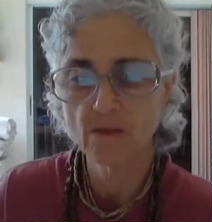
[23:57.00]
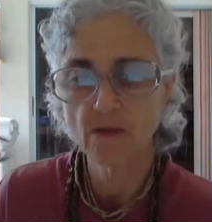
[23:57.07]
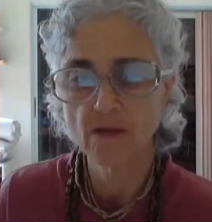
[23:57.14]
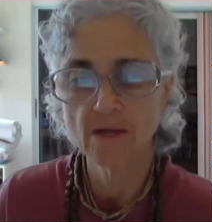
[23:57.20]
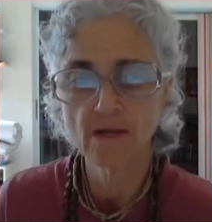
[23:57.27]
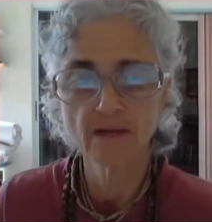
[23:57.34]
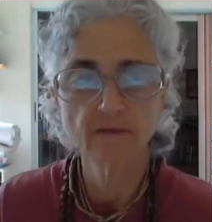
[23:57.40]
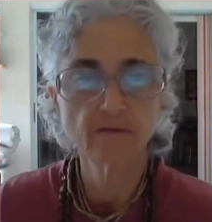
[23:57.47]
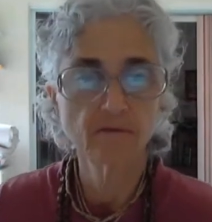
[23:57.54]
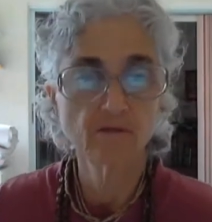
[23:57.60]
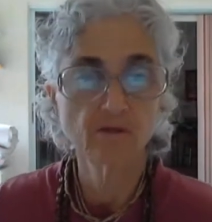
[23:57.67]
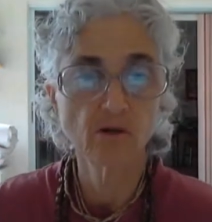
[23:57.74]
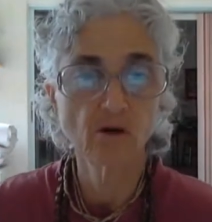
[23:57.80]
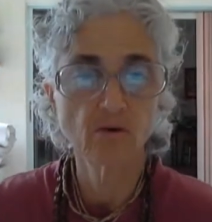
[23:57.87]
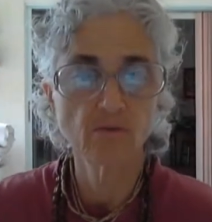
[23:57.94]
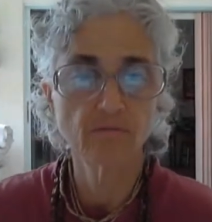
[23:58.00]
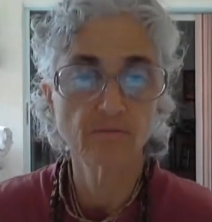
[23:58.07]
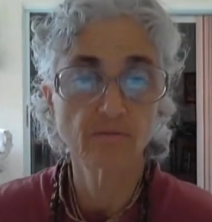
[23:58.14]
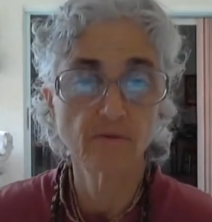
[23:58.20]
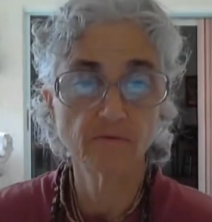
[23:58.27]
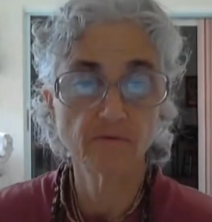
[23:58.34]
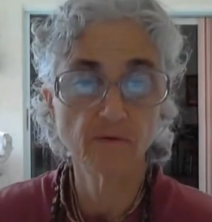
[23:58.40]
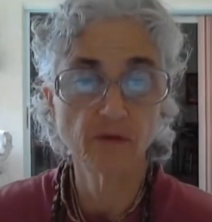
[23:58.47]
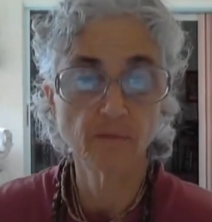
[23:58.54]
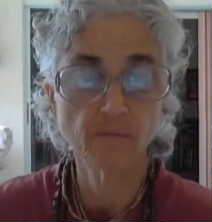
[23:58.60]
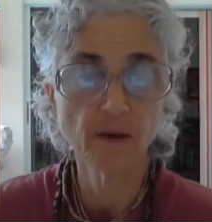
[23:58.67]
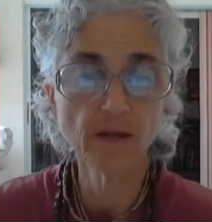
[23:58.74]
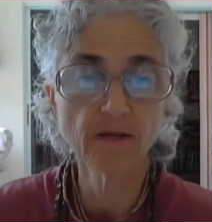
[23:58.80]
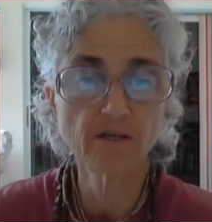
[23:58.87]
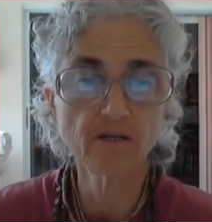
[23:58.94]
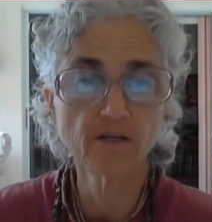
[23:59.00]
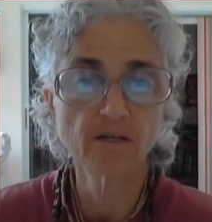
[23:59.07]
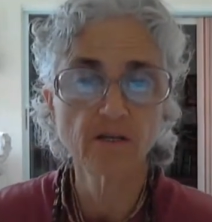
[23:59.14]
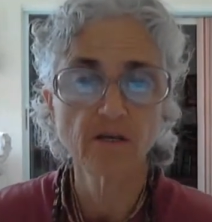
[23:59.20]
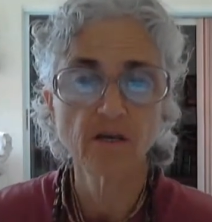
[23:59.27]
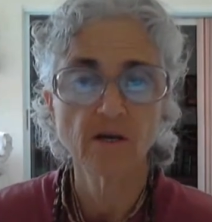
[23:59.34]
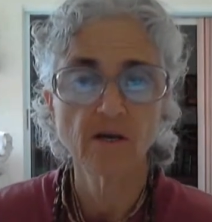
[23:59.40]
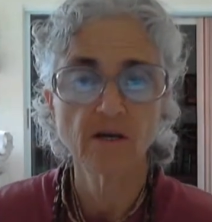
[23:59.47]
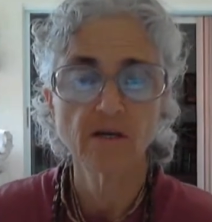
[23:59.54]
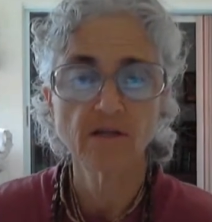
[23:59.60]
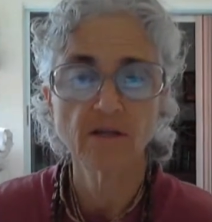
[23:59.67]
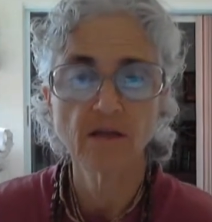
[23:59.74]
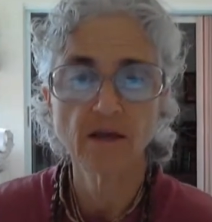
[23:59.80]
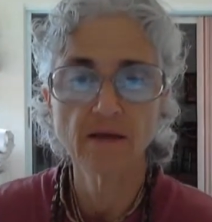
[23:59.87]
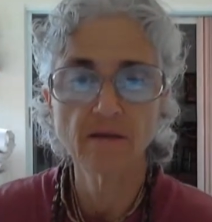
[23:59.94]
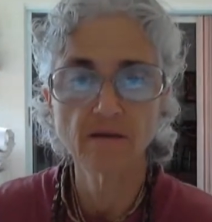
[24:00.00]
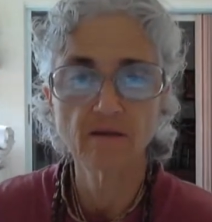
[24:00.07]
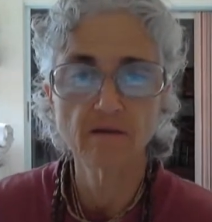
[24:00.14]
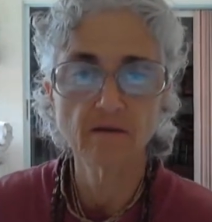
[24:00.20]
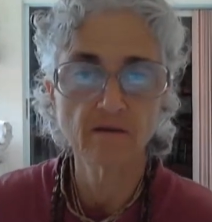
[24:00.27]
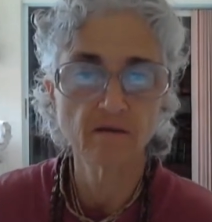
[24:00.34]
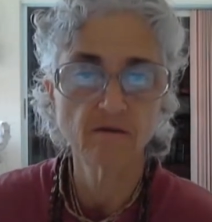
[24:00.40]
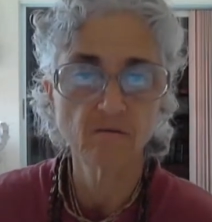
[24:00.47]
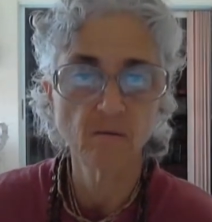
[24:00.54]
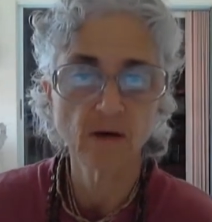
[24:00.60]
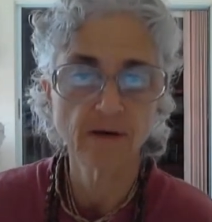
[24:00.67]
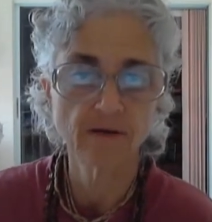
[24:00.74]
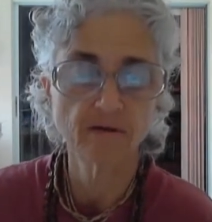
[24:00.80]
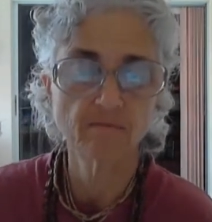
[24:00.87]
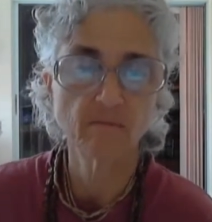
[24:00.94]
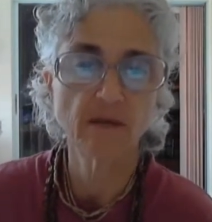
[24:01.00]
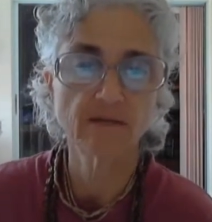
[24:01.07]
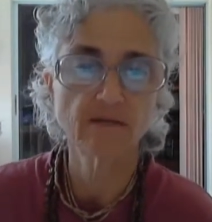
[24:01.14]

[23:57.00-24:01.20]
And so if you get punished, then you might make